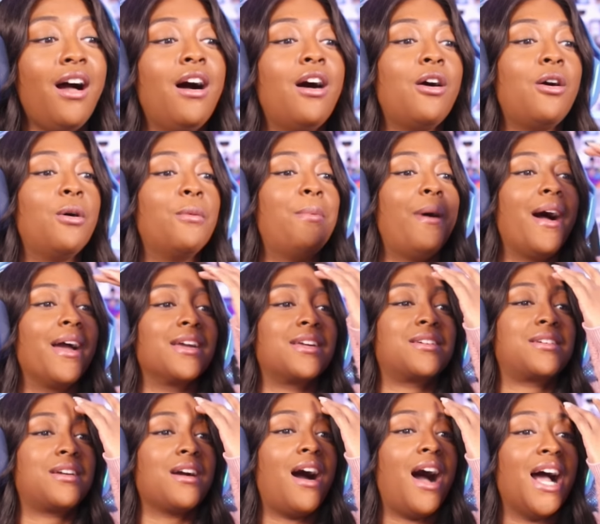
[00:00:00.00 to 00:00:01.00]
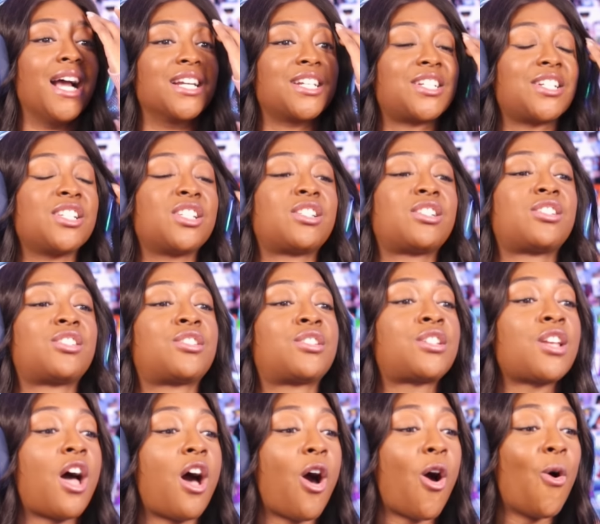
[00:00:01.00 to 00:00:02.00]
Oh my gosh,
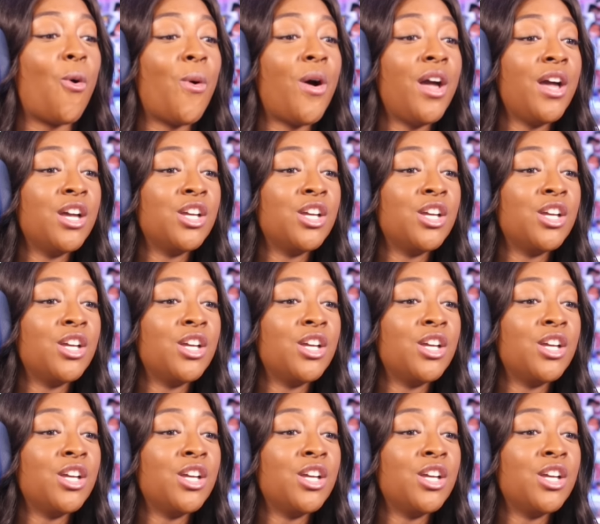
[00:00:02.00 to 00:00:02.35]
so